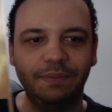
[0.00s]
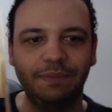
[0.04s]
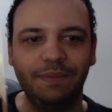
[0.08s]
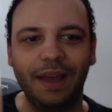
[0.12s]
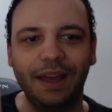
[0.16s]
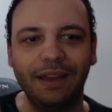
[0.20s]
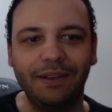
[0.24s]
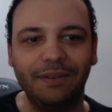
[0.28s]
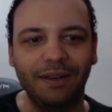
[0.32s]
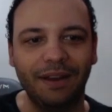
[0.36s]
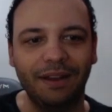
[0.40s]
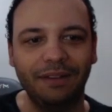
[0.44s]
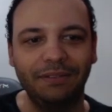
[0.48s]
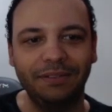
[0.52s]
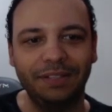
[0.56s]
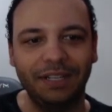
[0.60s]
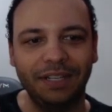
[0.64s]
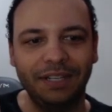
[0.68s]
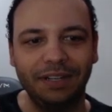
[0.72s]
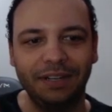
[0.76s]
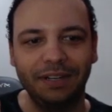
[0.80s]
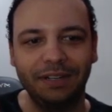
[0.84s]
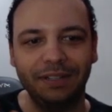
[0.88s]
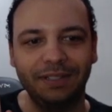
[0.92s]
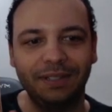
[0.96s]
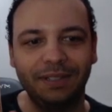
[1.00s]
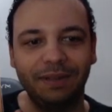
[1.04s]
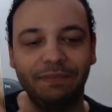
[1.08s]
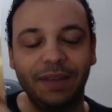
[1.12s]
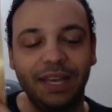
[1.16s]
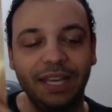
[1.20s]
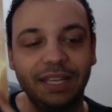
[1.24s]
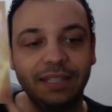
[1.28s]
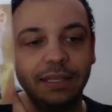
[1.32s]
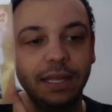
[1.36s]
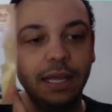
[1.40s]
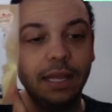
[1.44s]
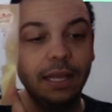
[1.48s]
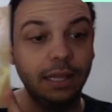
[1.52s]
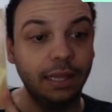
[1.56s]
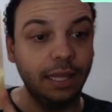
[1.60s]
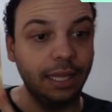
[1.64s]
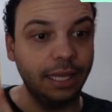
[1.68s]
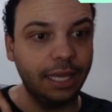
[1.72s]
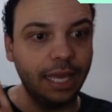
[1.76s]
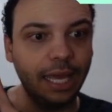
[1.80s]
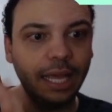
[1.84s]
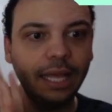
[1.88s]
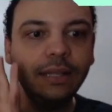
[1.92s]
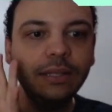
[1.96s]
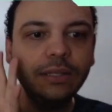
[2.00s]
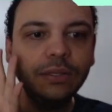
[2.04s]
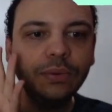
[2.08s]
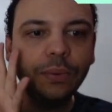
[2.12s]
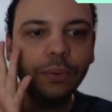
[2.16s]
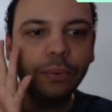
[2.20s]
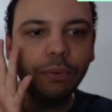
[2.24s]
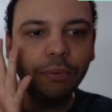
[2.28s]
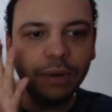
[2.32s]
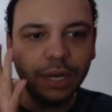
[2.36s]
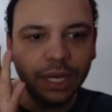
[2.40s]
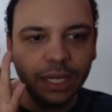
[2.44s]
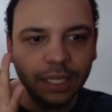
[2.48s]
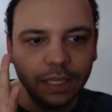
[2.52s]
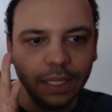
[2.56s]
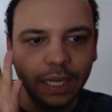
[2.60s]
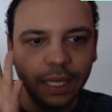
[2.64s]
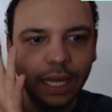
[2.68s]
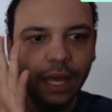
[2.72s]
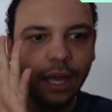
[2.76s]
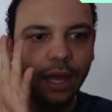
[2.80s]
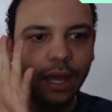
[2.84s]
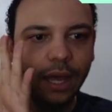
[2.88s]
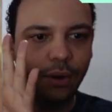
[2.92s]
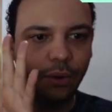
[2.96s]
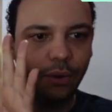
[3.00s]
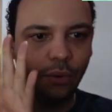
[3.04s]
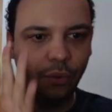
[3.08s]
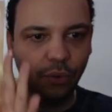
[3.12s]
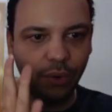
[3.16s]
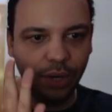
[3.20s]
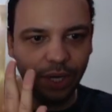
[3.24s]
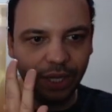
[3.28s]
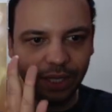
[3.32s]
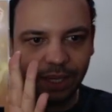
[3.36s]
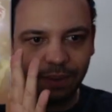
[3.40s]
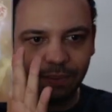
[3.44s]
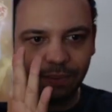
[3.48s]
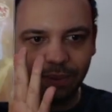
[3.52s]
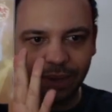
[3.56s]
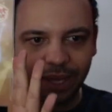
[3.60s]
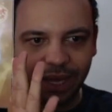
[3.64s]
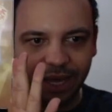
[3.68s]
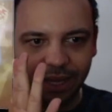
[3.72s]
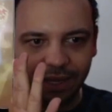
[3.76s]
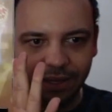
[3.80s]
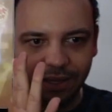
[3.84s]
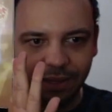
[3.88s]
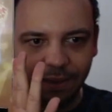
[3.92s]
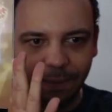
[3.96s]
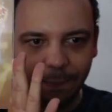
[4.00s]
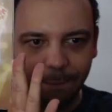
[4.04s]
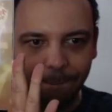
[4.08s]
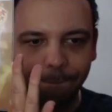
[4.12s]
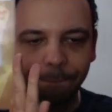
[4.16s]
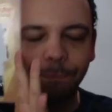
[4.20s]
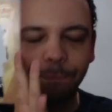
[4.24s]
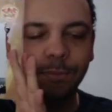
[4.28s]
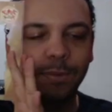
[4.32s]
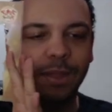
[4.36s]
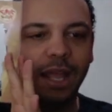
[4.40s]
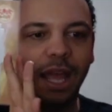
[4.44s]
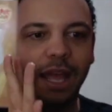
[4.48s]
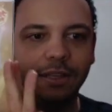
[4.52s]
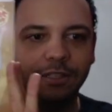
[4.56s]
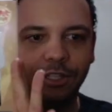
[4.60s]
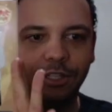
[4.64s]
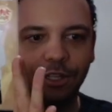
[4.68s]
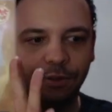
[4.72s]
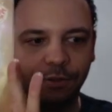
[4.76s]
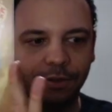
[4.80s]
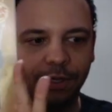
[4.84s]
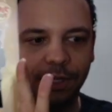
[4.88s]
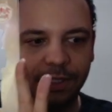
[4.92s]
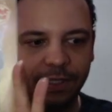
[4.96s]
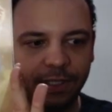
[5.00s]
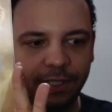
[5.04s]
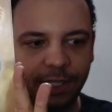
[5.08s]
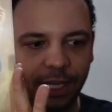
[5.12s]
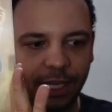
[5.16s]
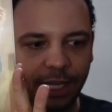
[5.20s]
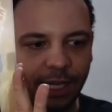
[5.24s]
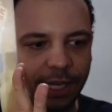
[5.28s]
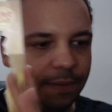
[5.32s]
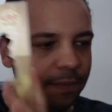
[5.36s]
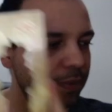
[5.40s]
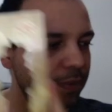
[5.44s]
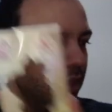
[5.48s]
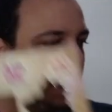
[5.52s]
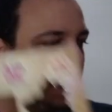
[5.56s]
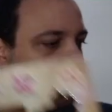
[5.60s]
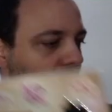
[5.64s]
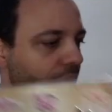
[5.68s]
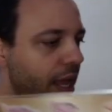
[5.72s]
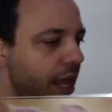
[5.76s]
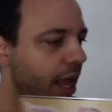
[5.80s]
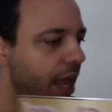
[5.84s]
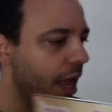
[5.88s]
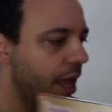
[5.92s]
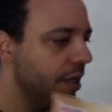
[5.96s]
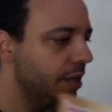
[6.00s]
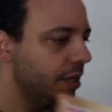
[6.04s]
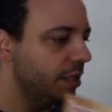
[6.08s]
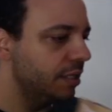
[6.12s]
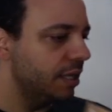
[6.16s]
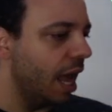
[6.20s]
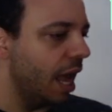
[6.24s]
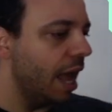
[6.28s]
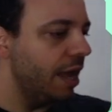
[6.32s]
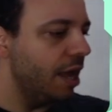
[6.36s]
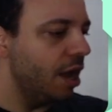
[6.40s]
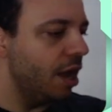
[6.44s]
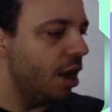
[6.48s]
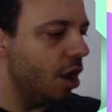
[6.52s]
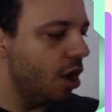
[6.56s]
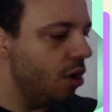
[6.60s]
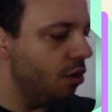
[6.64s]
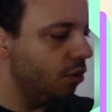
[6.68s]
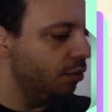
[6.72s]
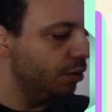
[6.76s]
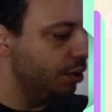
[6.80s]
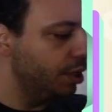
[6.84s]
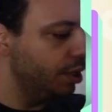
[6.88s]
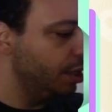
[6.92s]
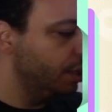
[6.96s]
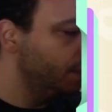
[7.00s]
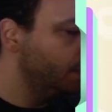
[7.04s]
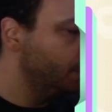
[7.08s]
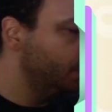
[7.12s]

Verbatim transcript: background, and here's the base. Like it's really, really big, as you can see. And I own